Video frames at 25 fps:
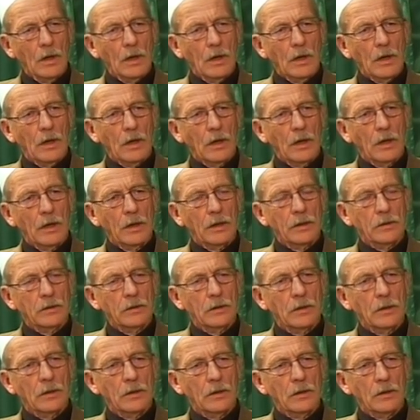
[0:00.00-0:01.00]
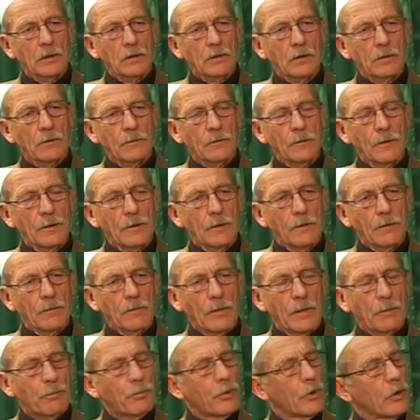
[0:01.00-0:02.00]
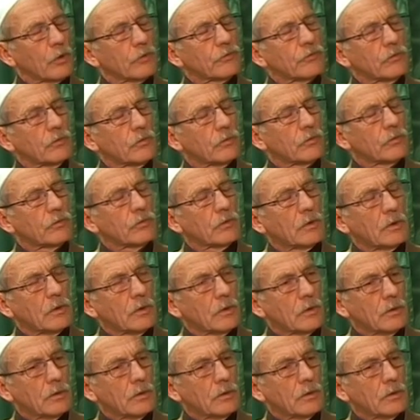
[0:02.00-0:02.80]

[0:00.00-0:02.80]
And the persons